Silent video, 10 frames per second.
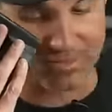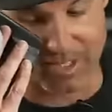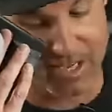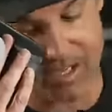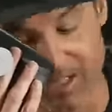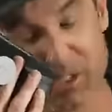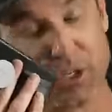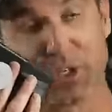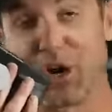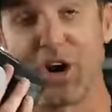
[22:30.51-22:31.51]
Yeah, it's
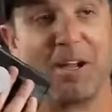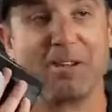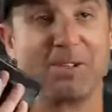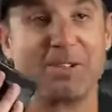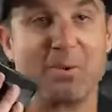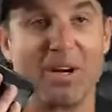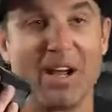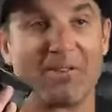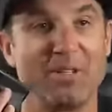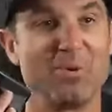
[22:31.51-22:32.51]
your car, man. You can do
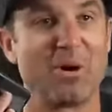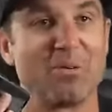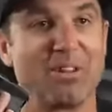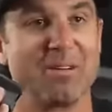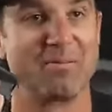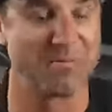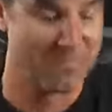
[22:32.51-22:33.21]
whatever you want with it.